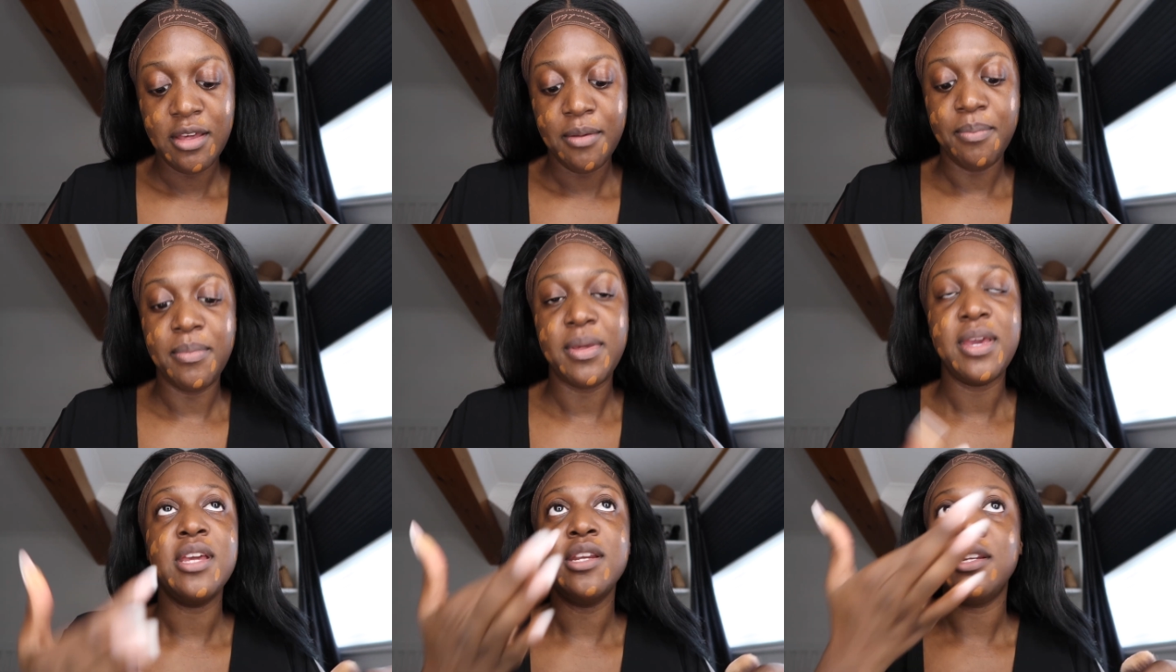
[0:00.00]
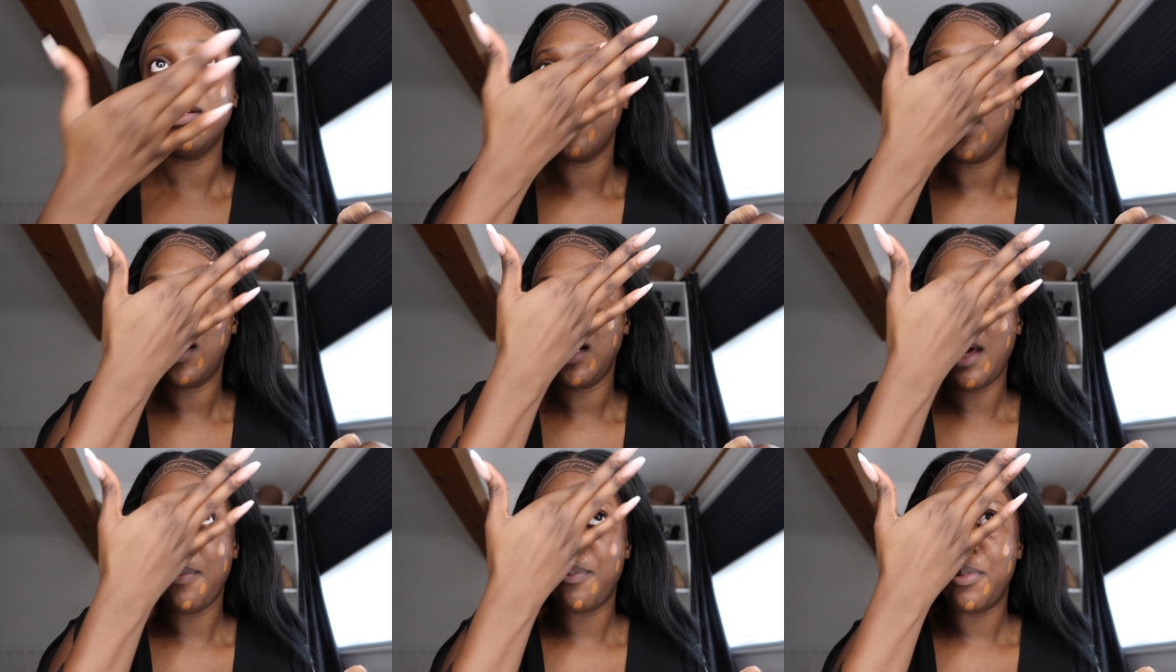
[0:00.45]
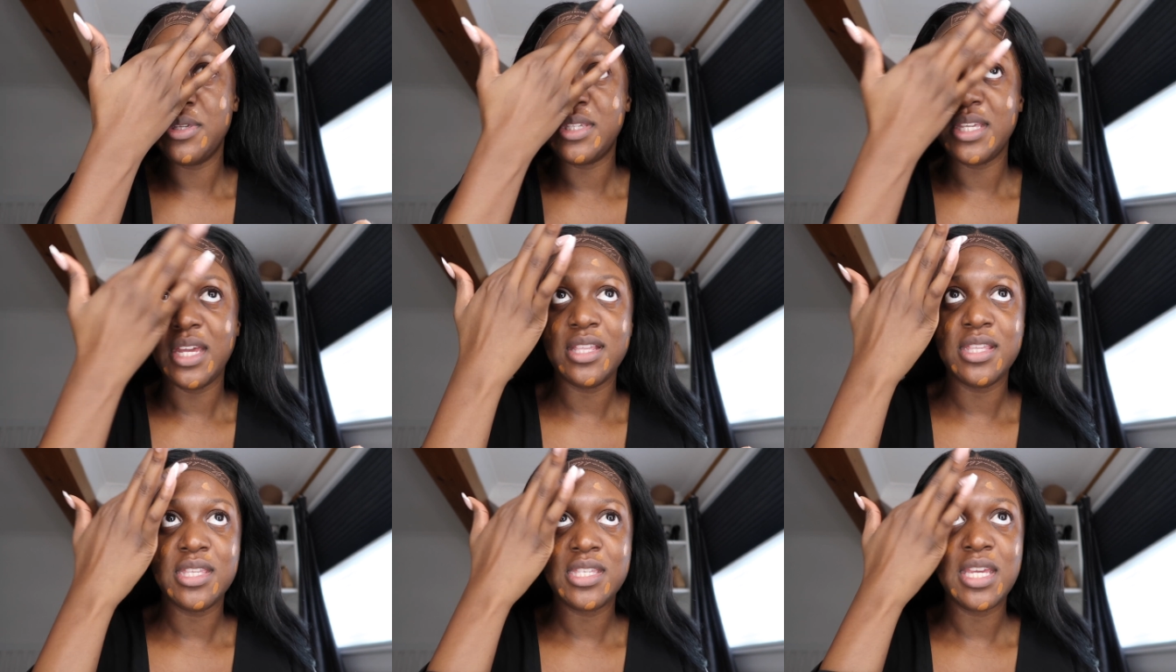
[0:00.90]
media like
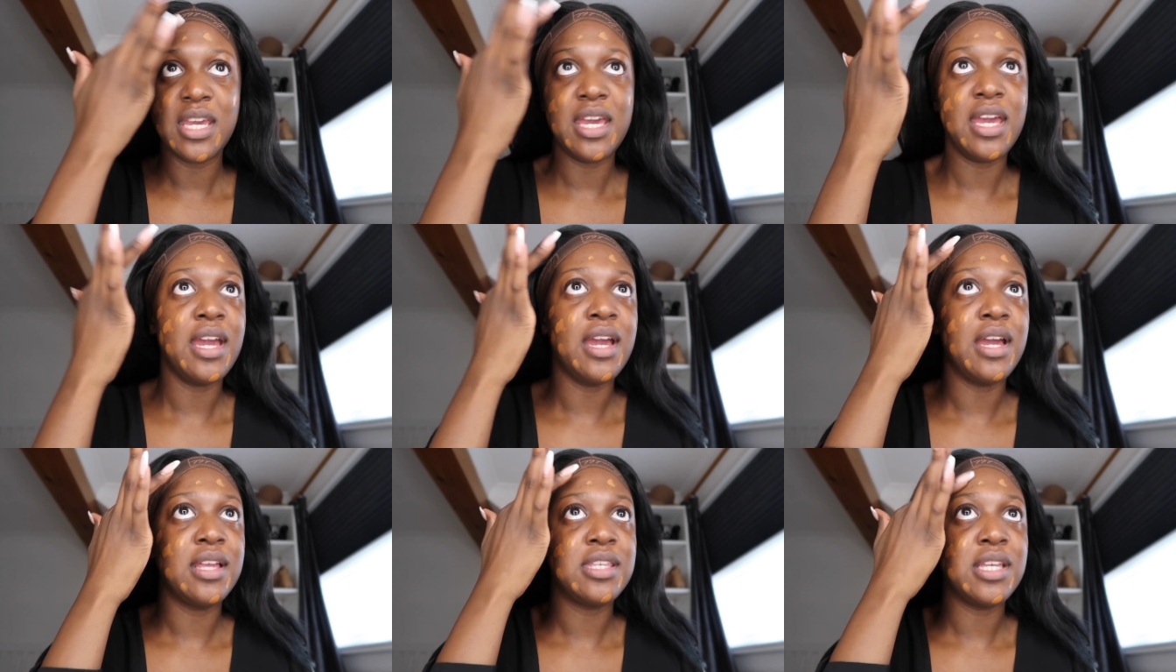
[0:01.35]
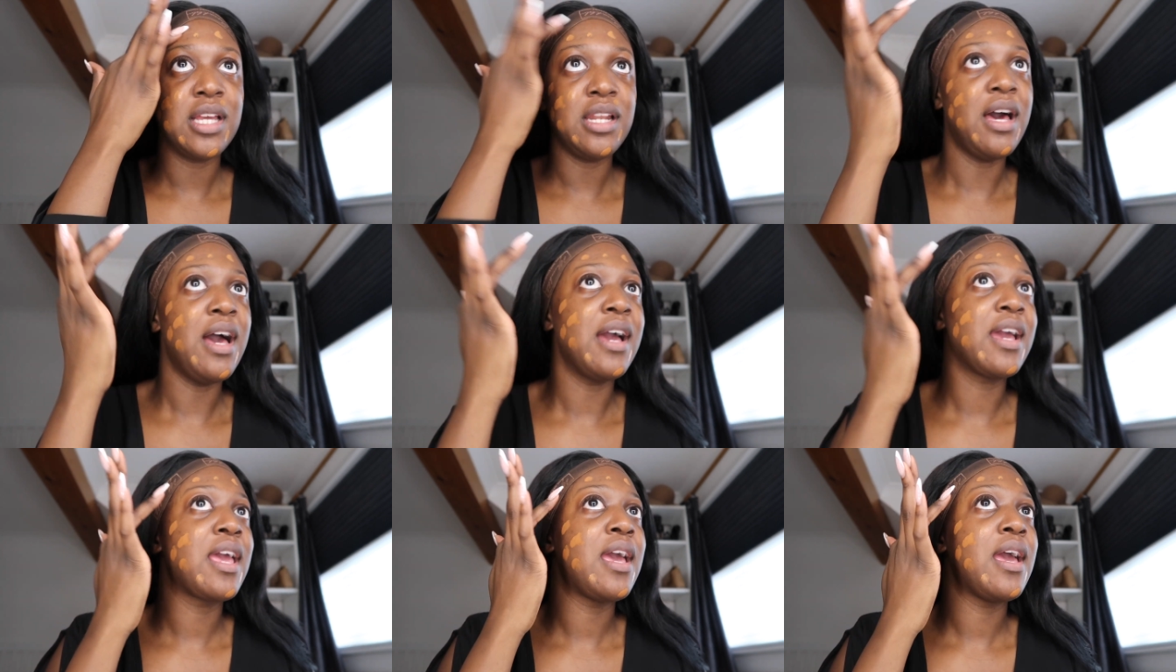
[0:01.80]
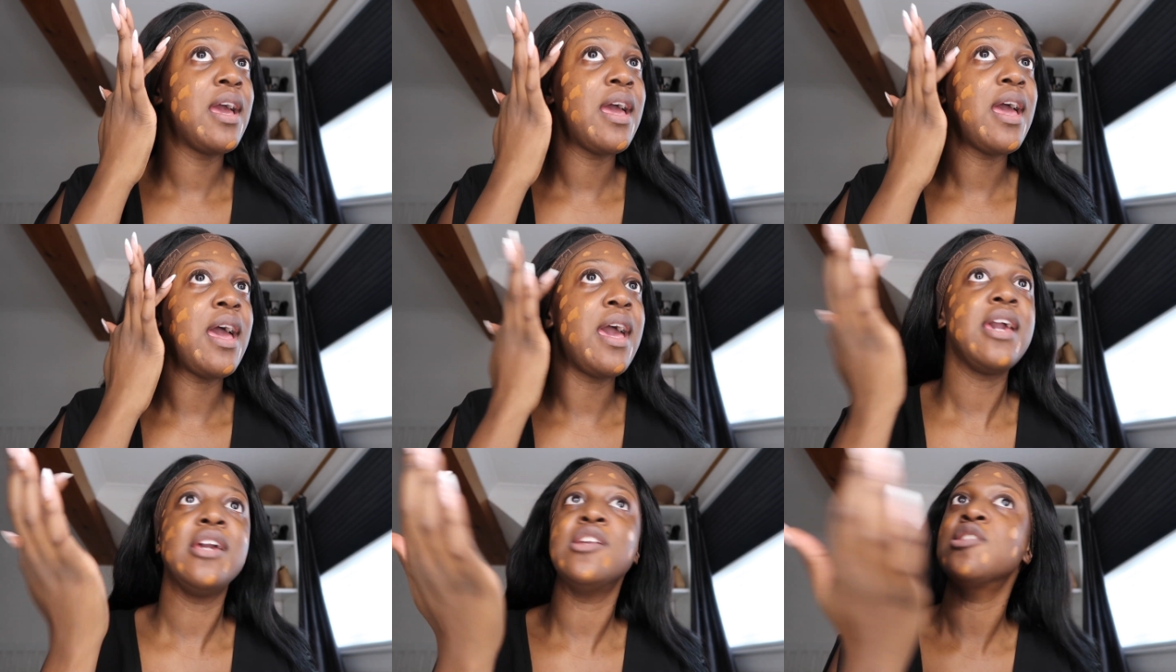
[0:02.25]
presenting to like
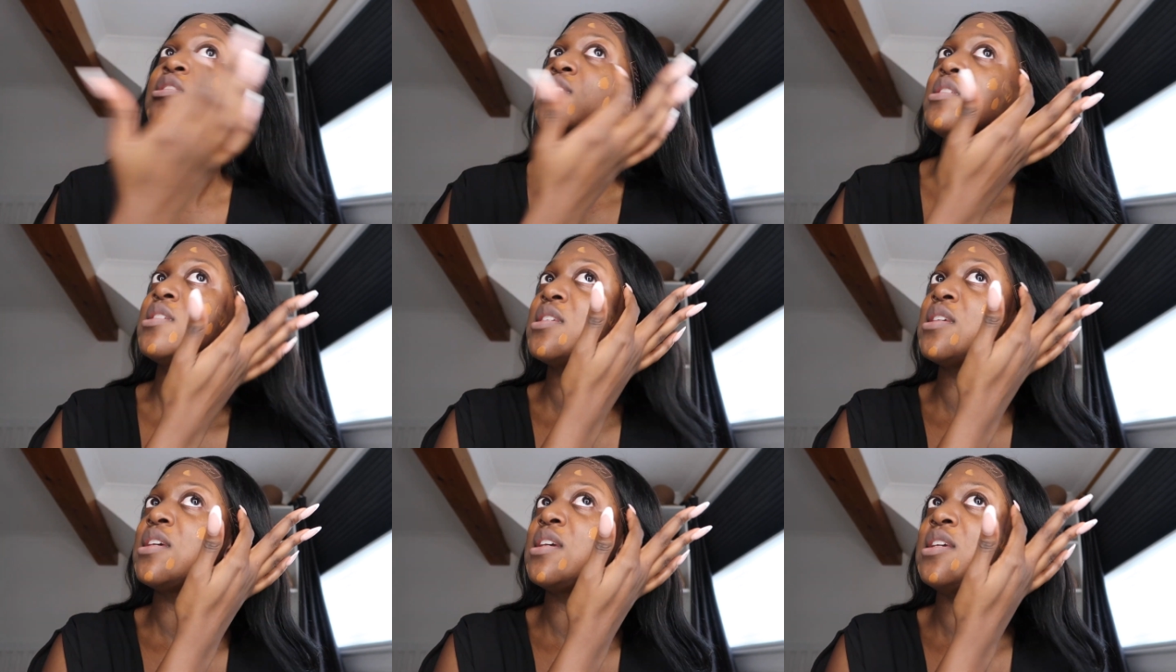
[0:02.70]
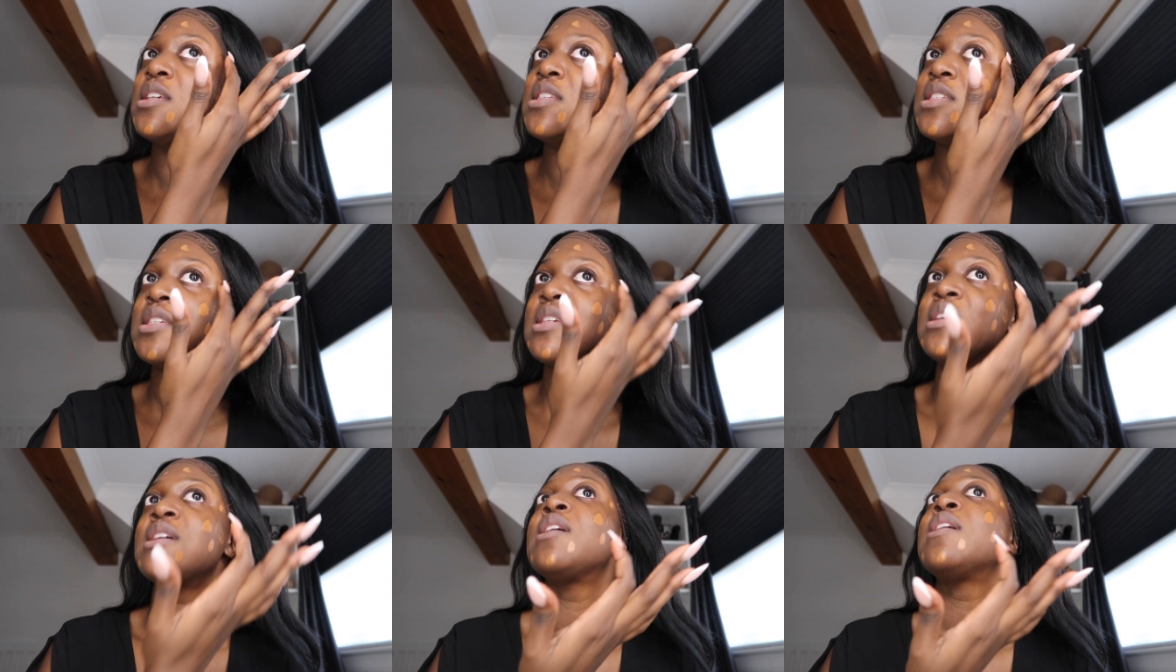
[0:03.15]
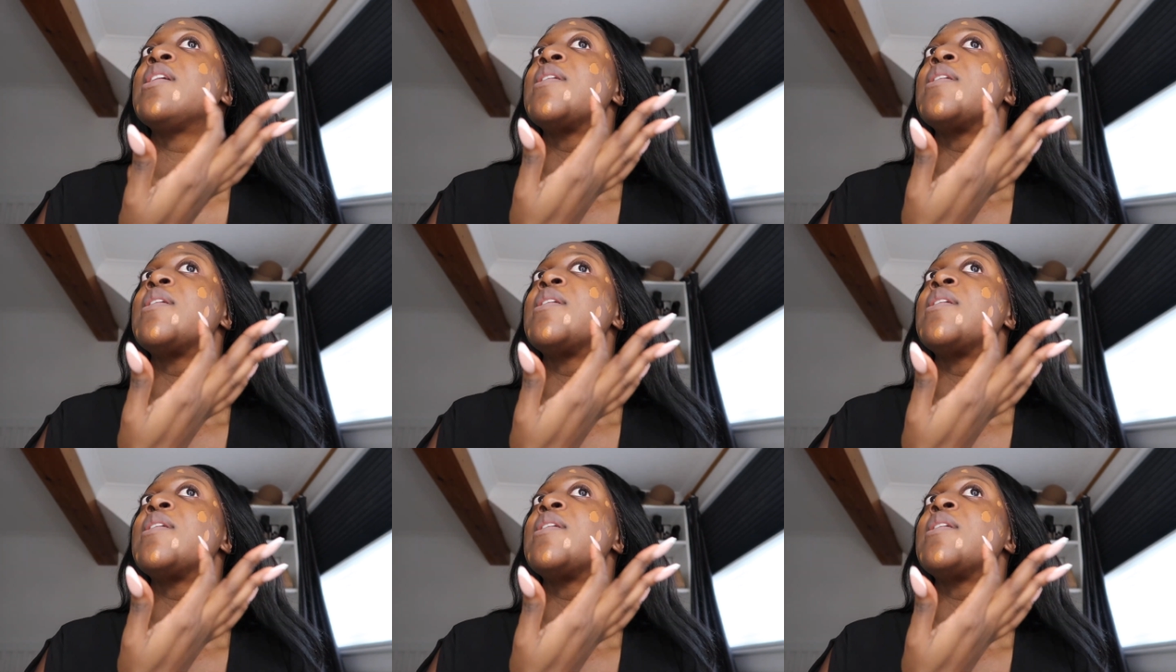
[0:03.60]
agencies